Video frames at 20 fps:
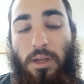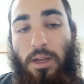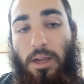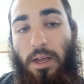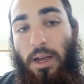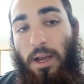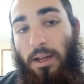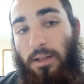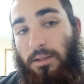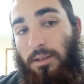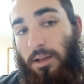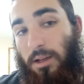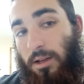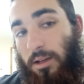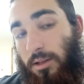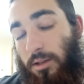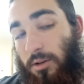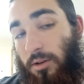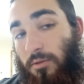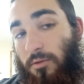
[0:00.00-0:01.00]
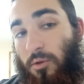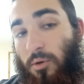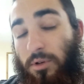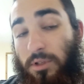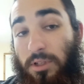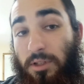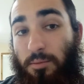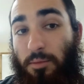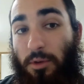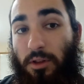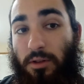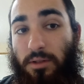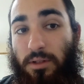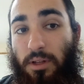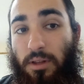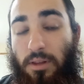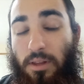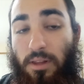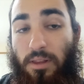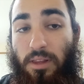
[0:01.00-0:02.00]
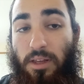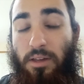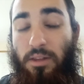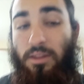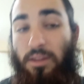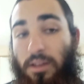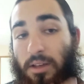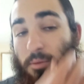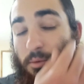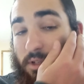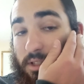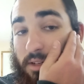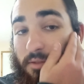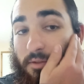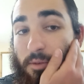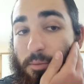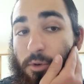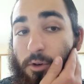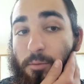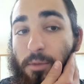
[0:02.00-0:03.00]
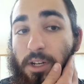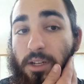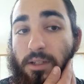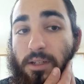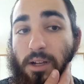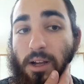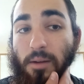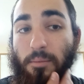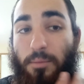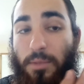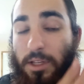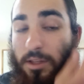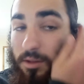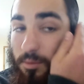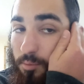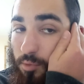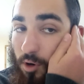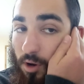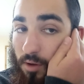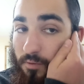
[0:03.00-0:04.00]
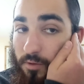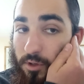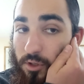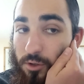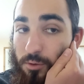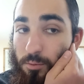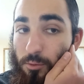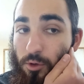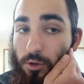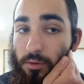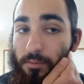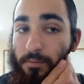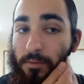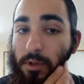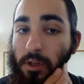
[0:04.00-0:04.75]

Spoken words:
And, of course, his brothers, he wasn't even permitted to come meet the prophet Shmuel.